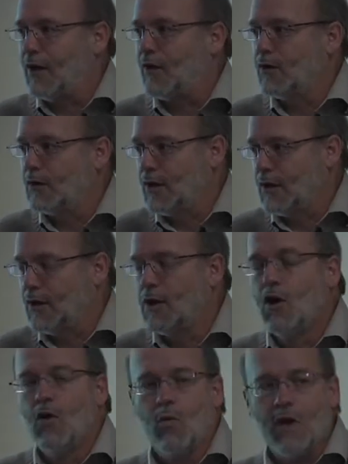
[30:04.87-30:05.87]
out and getting.
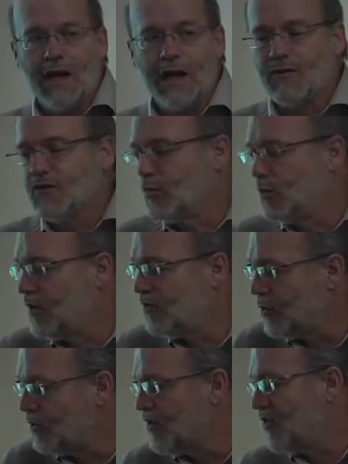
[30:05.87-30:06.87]
We have some
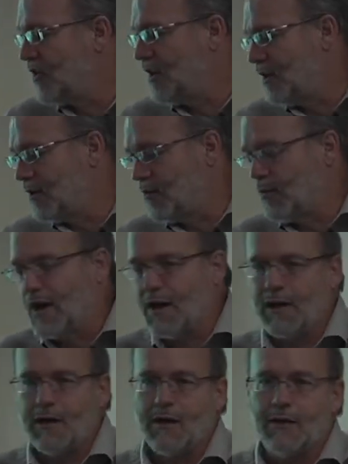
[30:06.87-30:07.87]
resources. The end of my,